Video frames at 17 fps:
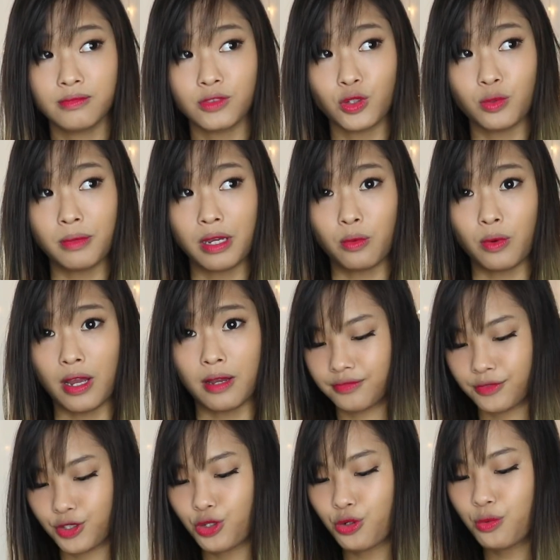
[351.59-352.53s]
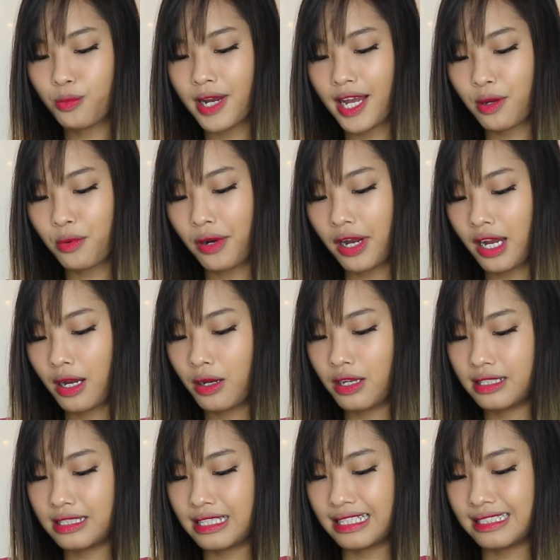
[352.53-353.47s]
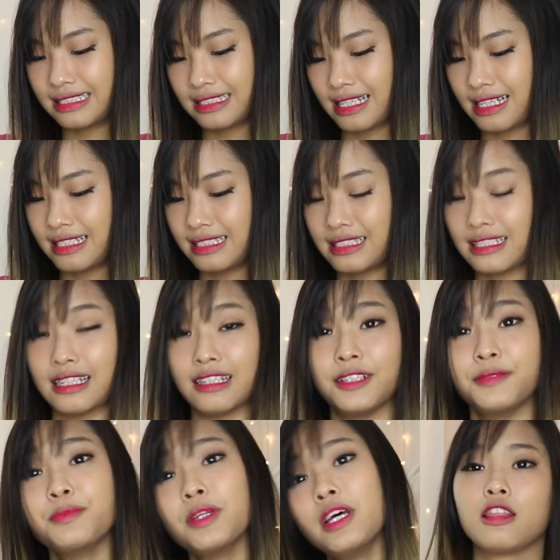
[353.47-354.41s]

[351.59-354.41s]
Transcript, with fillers: You might want. You might want yasai salad.